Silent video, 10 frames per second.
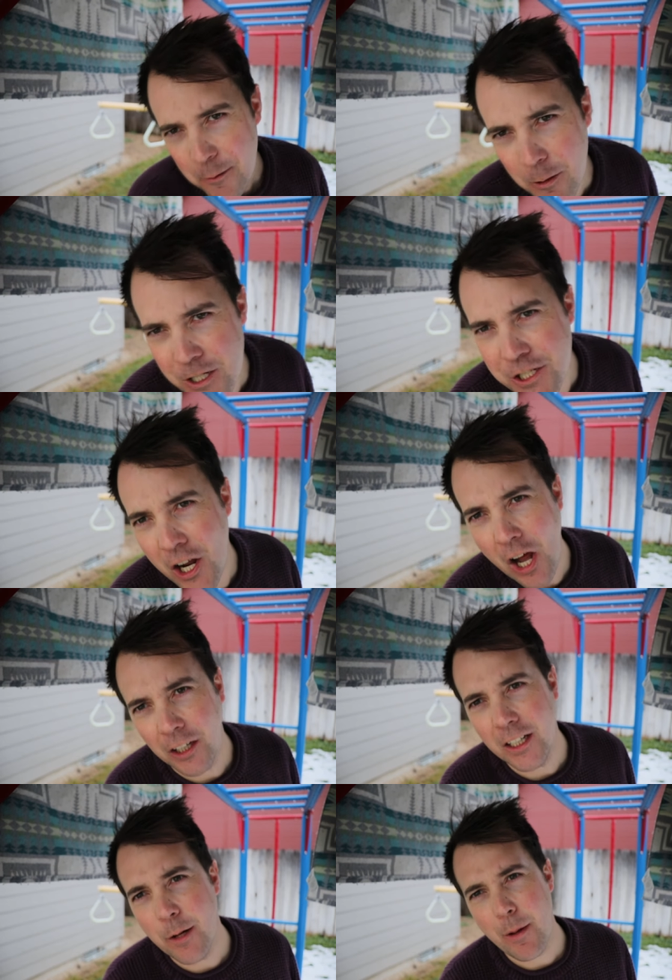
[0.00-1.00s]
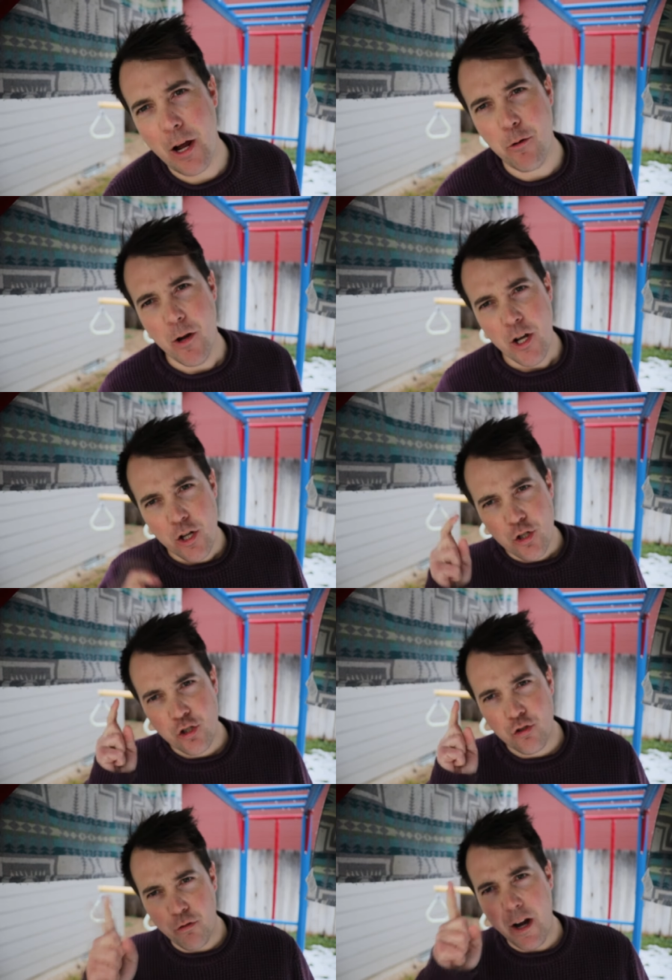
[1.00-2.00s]
we're talking about
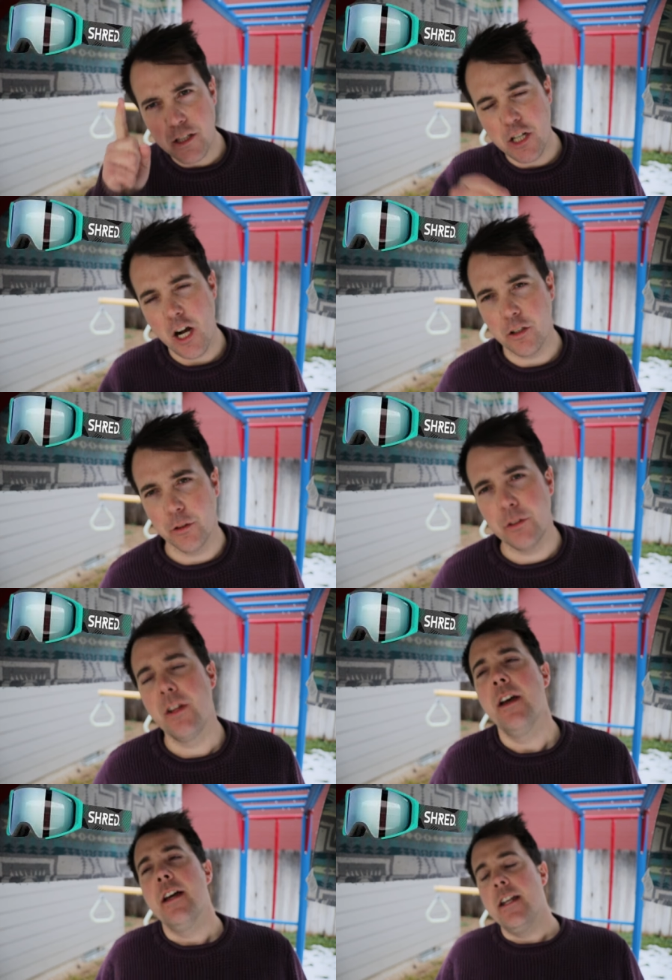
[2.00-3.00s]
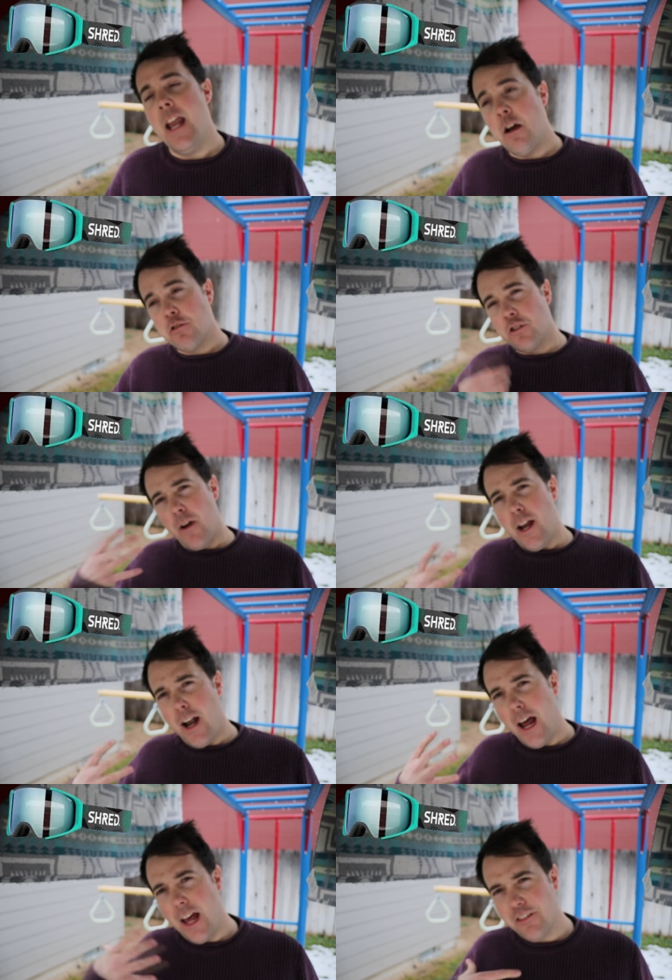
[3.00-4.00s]
Shred goggles. Now, Shred,
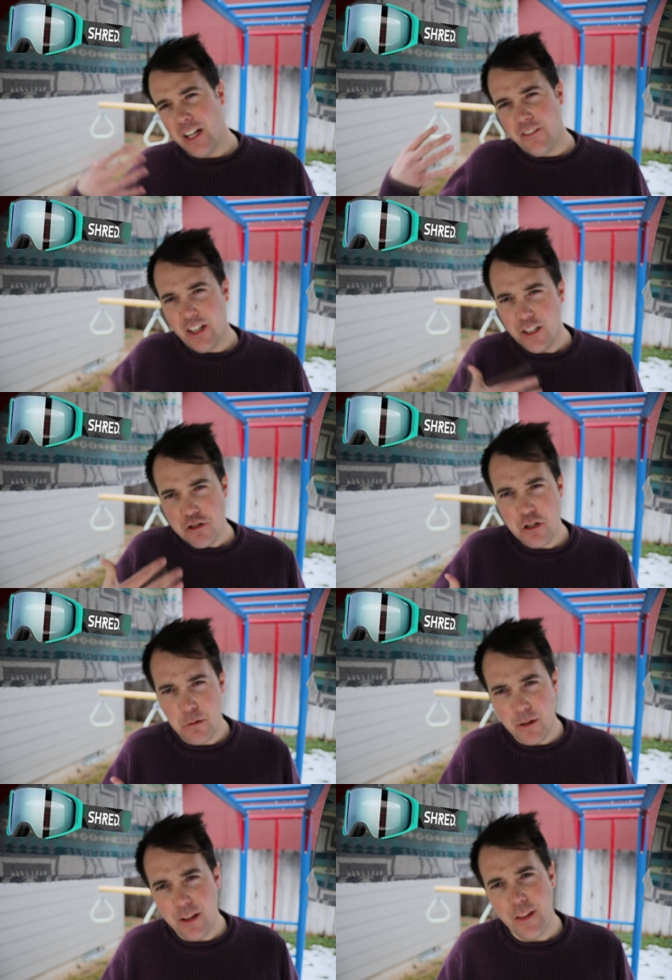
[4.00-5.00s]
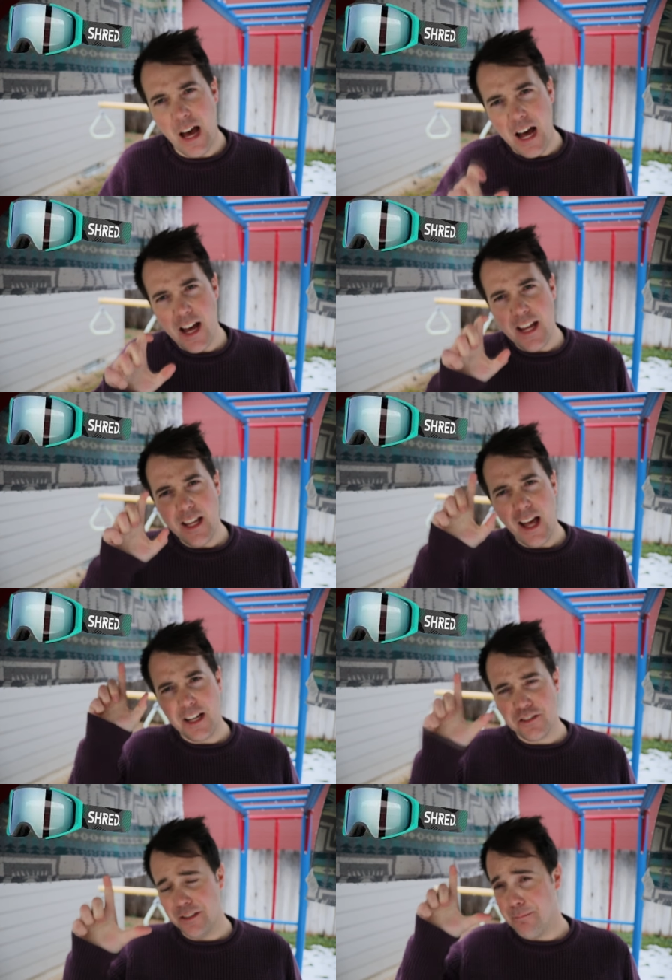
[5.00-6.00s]
I have kind of a history with. I
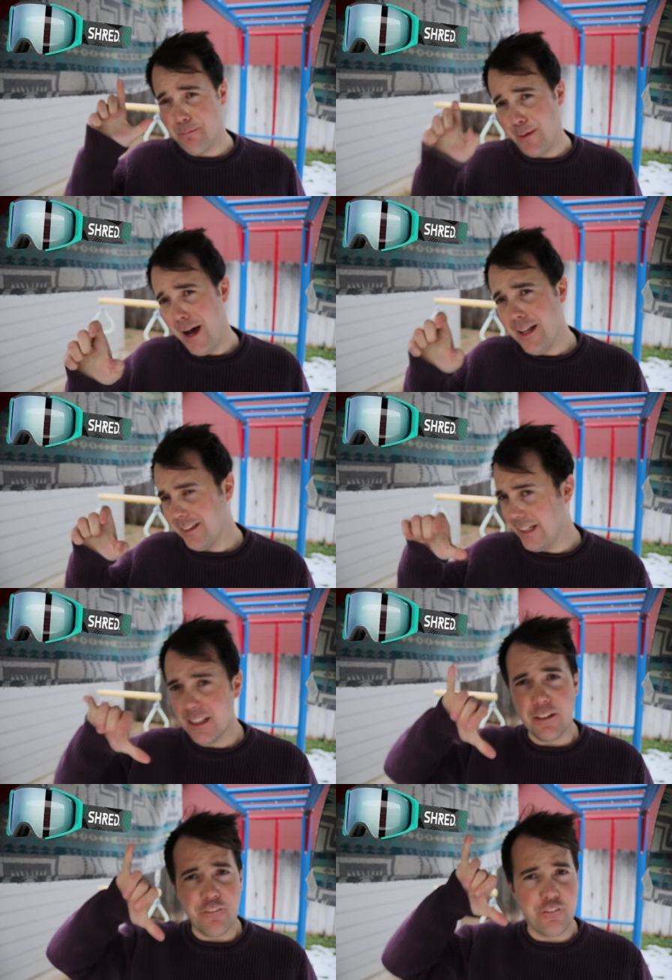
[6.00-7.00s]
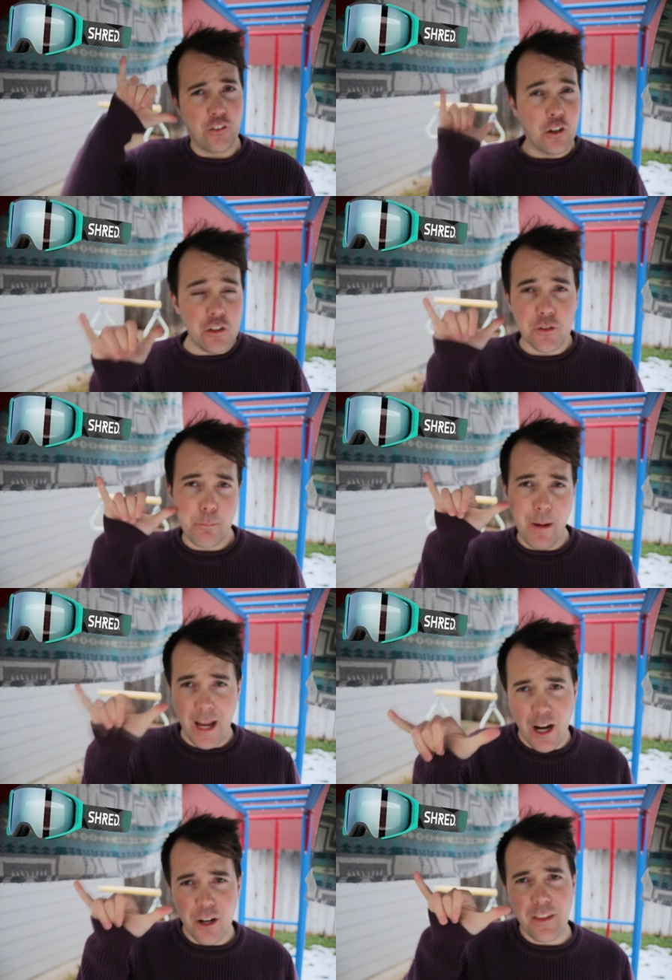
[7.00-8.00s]
actually bought like the first
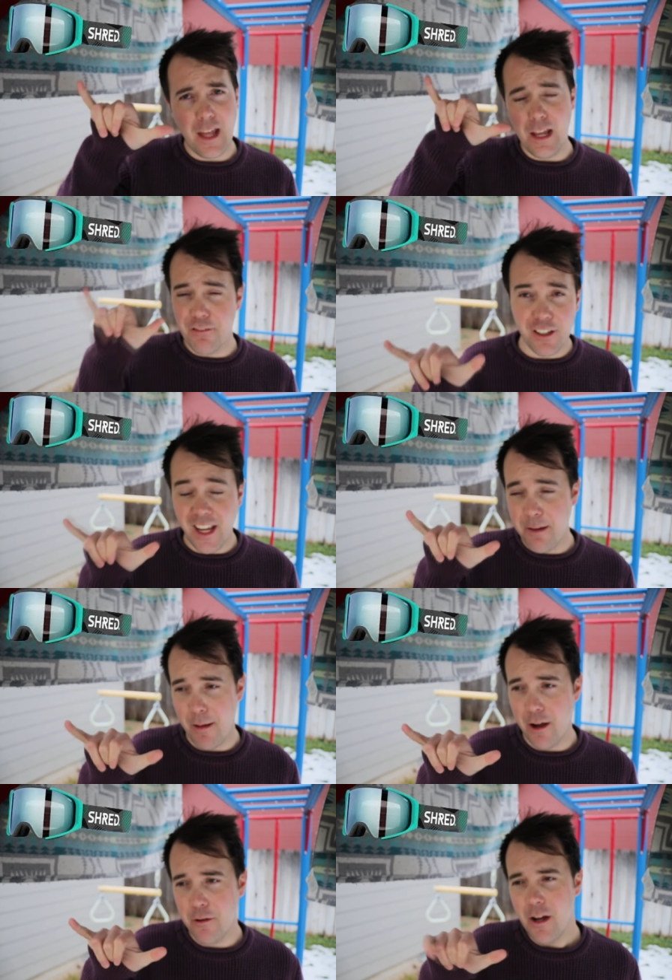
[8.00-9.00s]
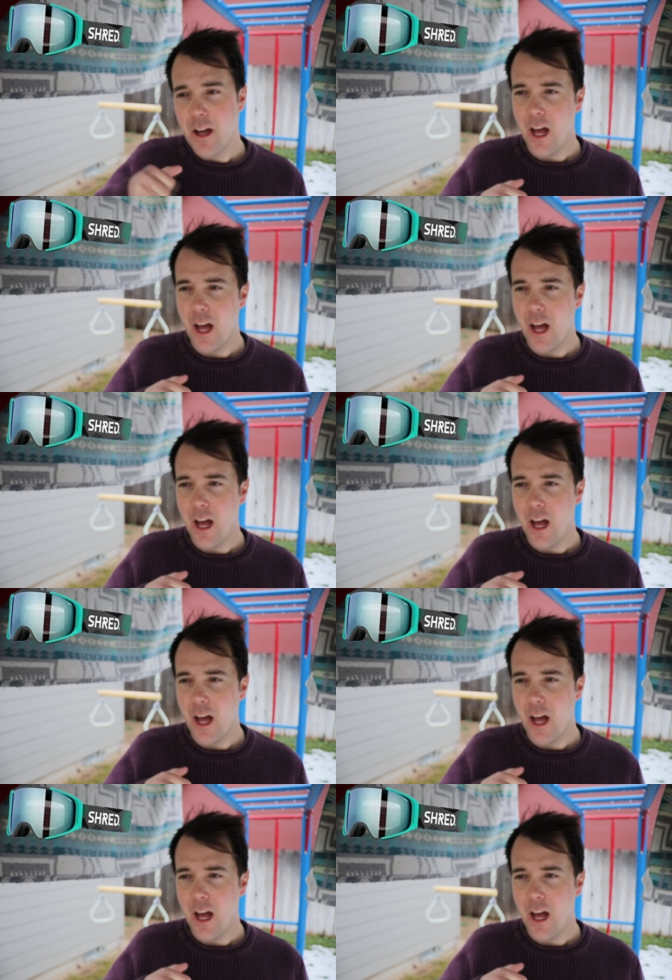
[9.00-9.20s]
pair that ever came out.